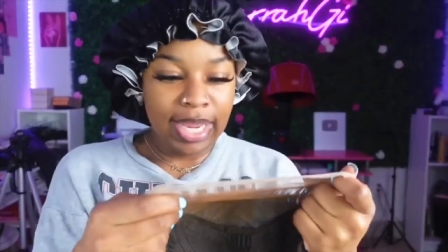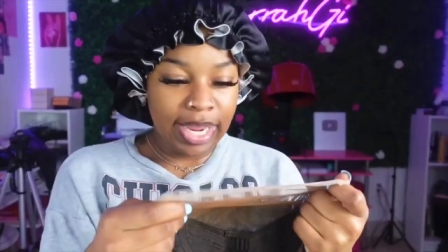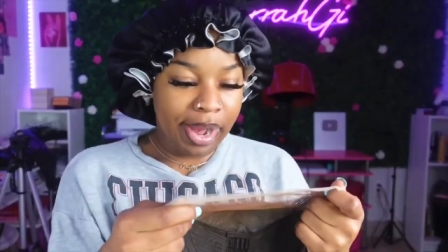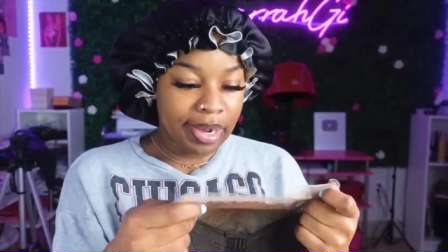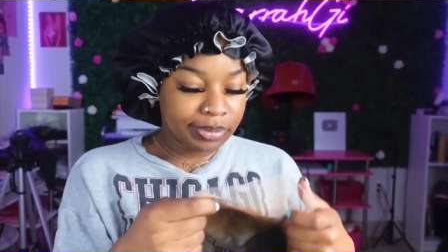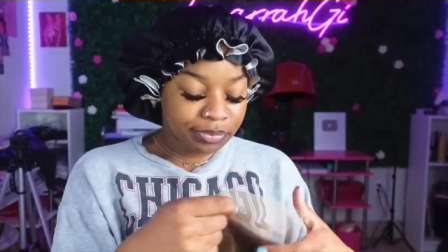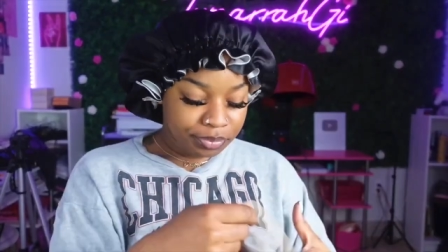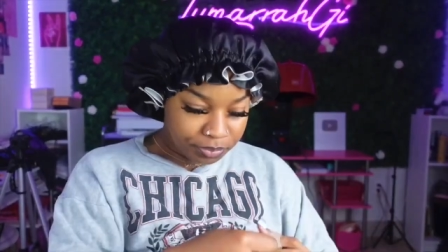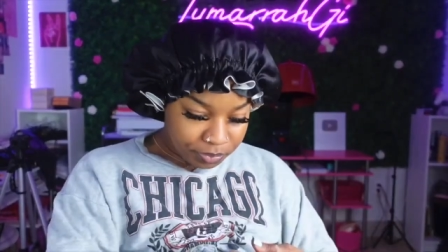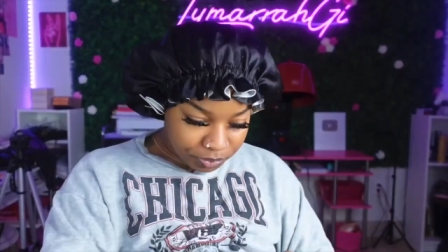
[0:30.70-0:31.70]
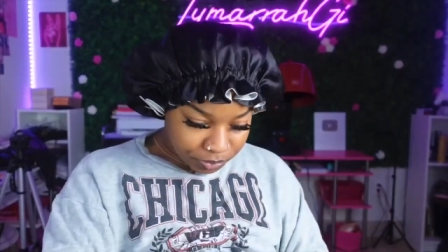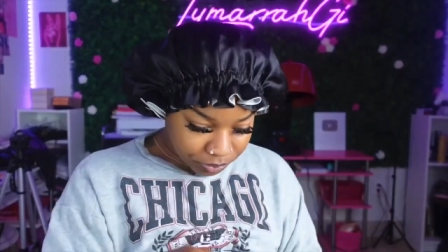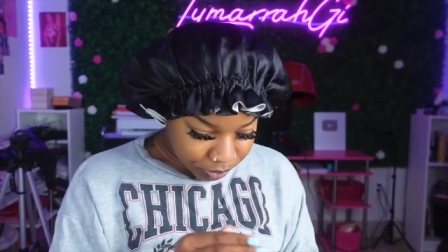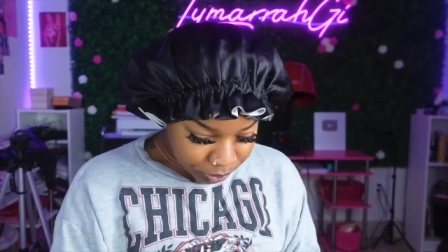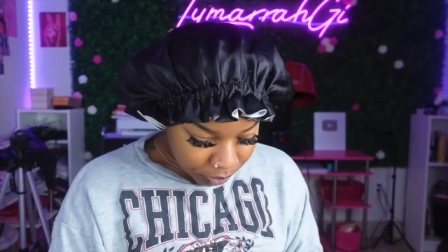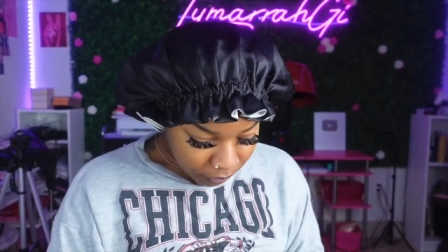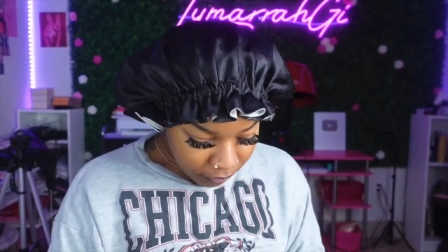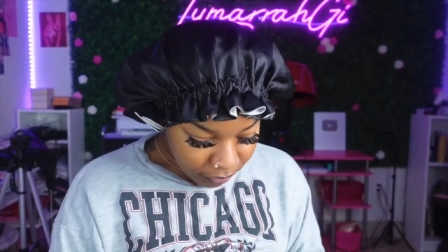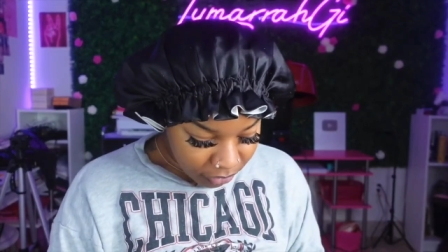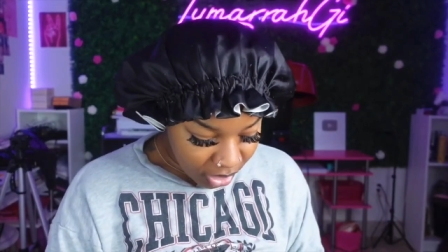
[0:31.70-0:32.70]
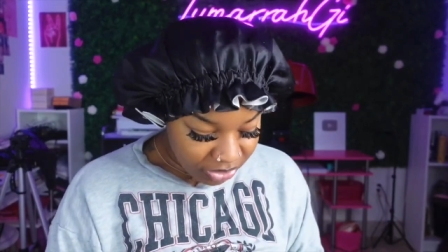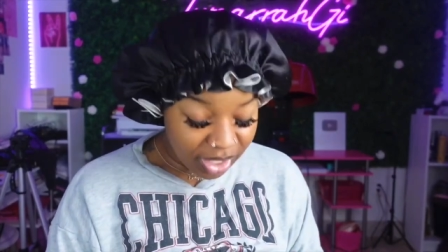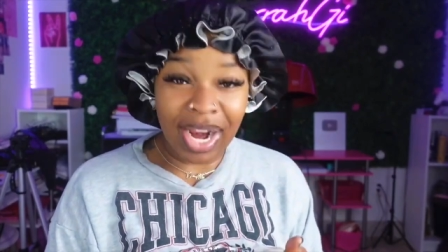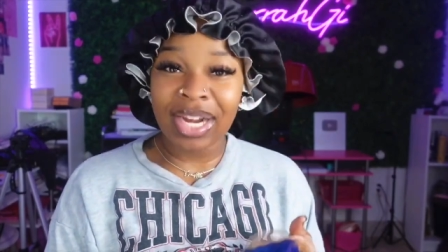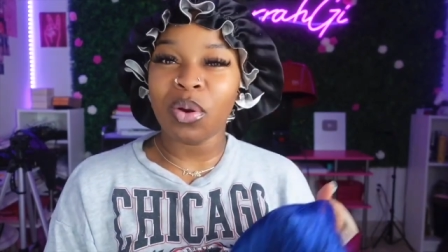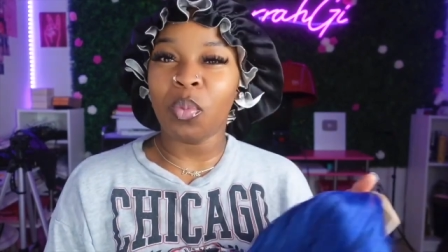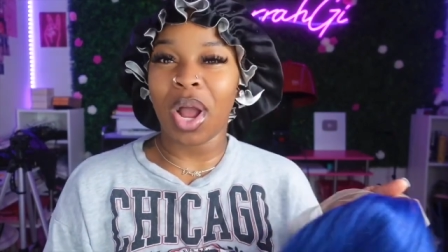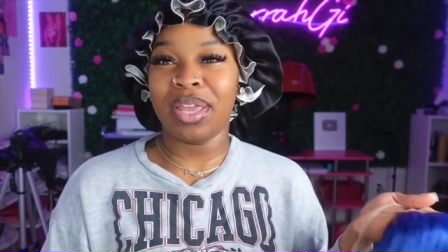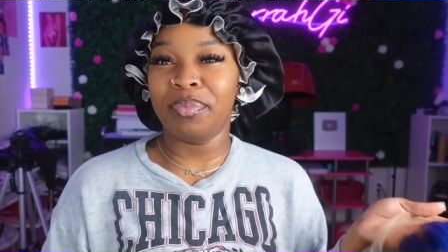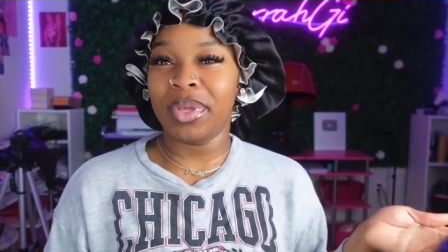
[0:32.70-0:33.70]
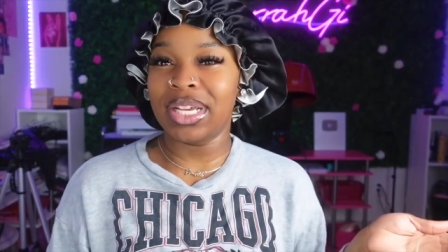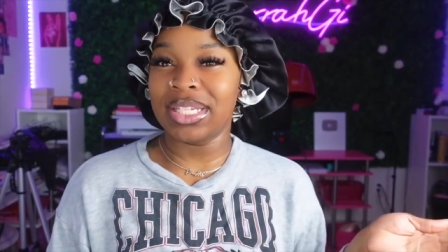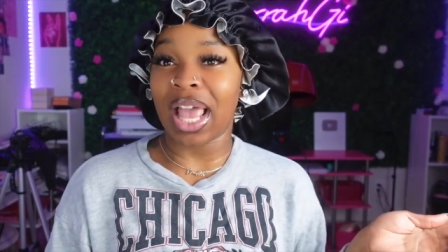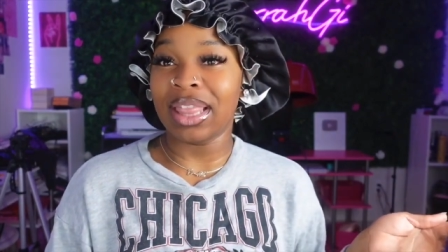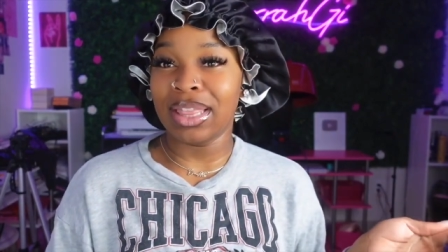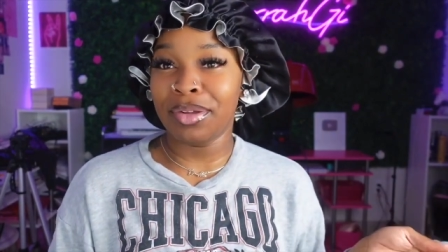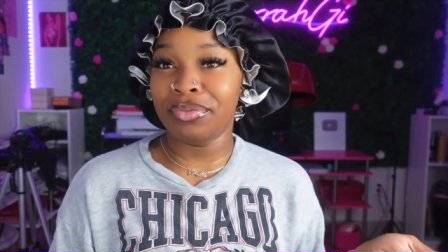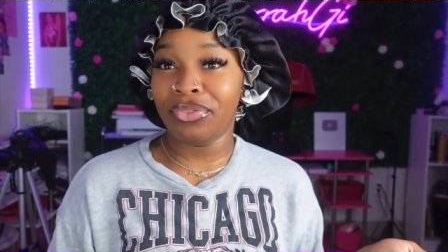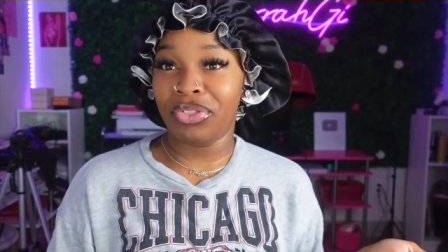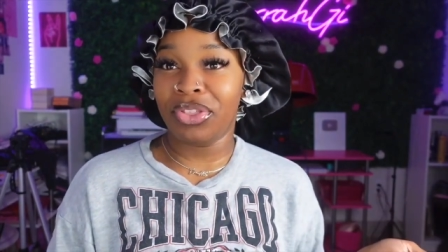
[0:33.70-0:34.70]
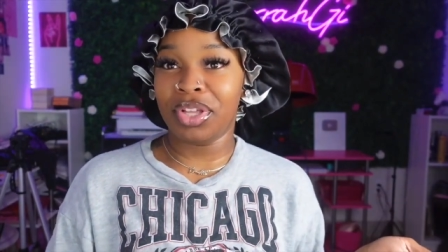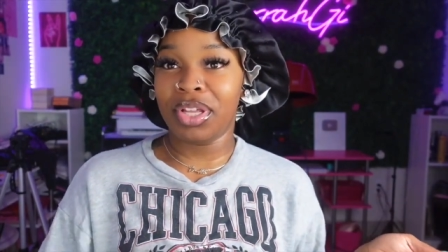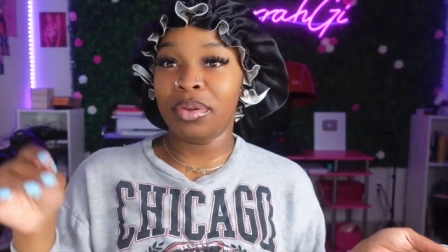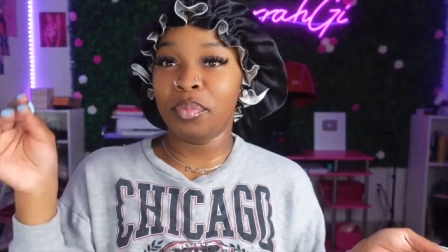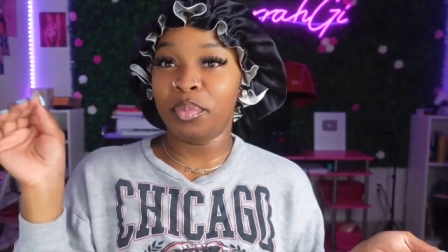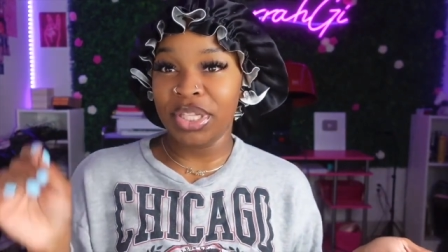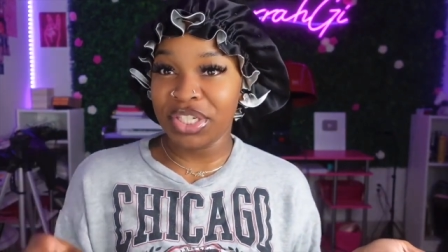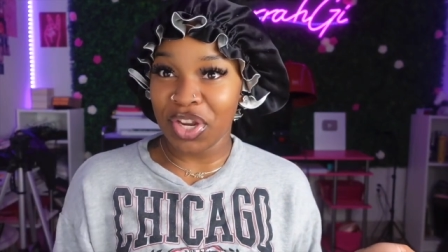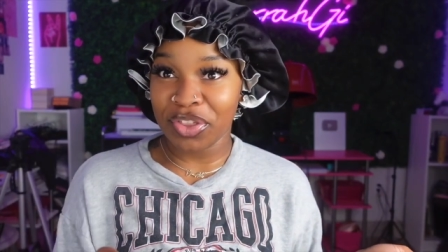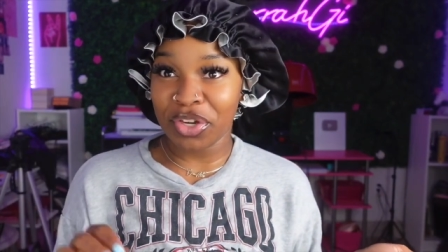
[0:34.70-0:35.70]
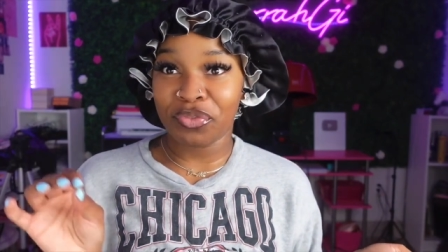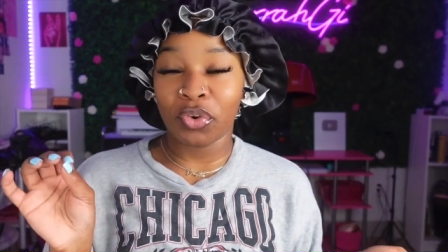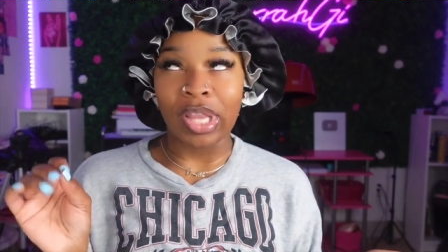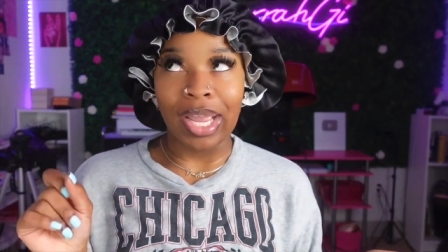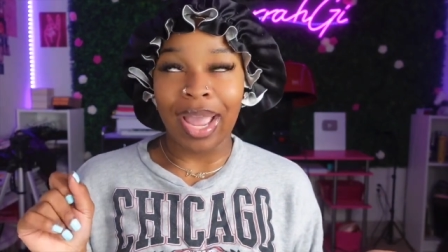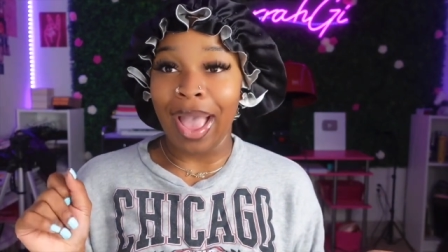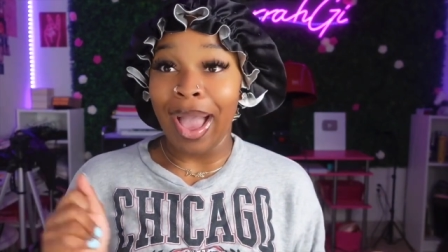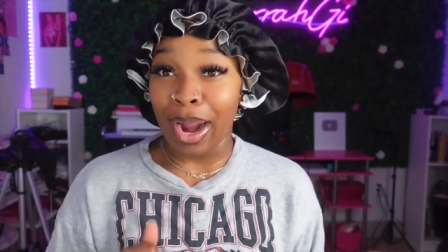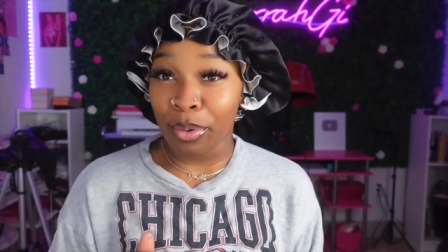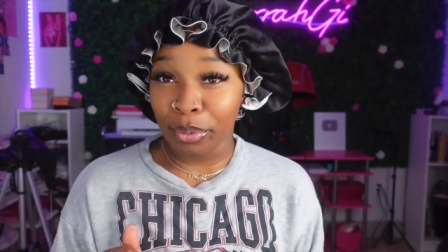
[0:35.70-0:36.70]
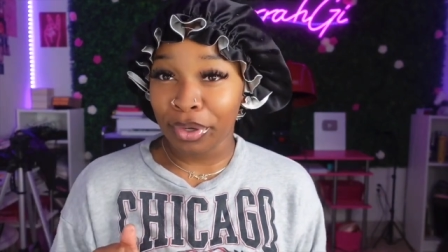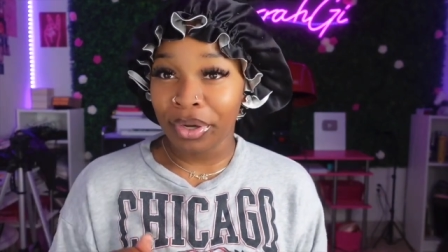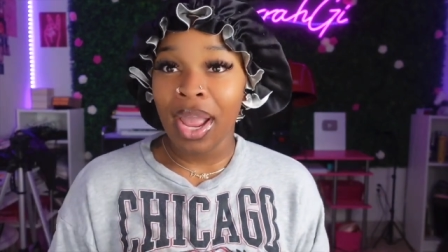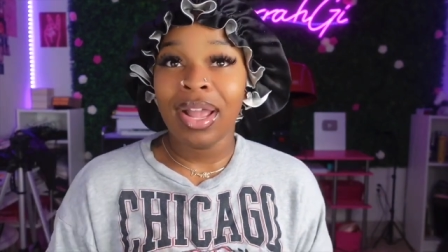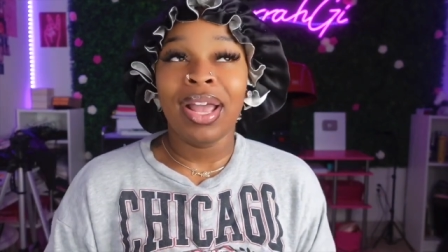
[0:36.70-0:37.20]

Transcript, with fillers: and they're kind of white because I left the bleach on there for like an hour.